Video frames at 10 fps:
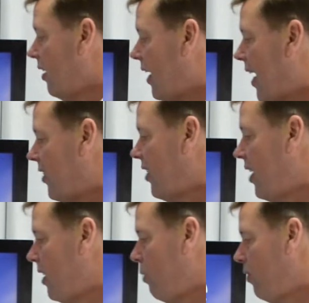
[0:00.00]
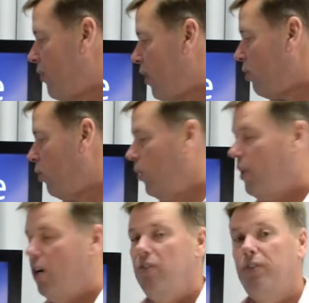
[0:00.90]
Lastly, then we've got
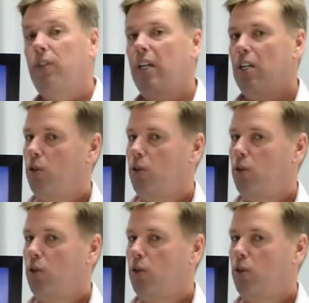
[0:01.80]
cooling off.